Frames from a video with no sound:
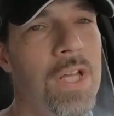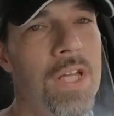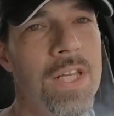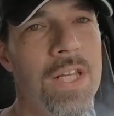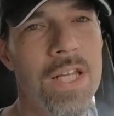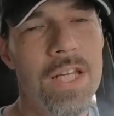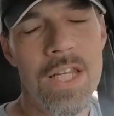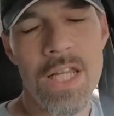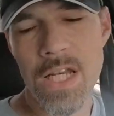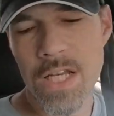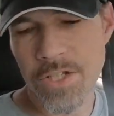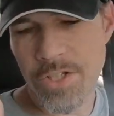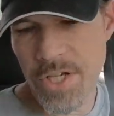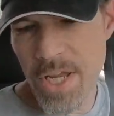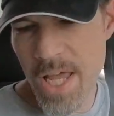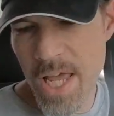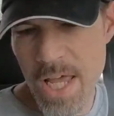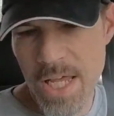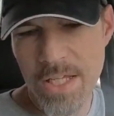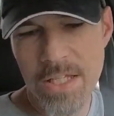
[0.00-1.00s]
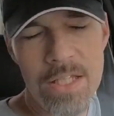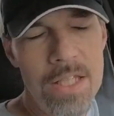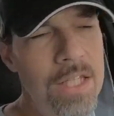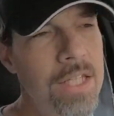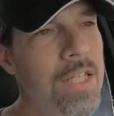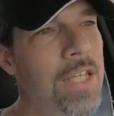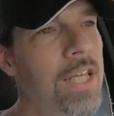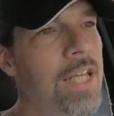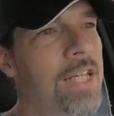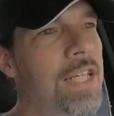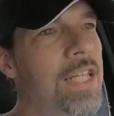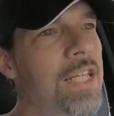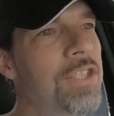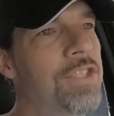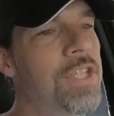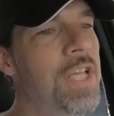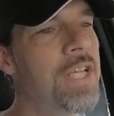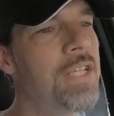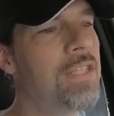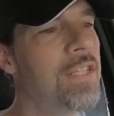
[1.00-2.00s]
I need to check
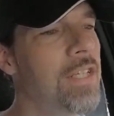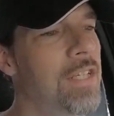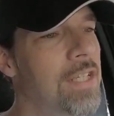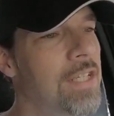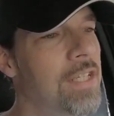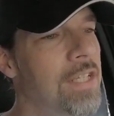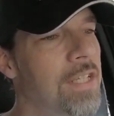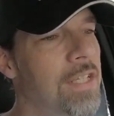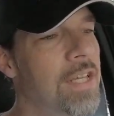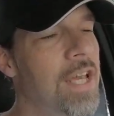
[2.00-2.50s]
the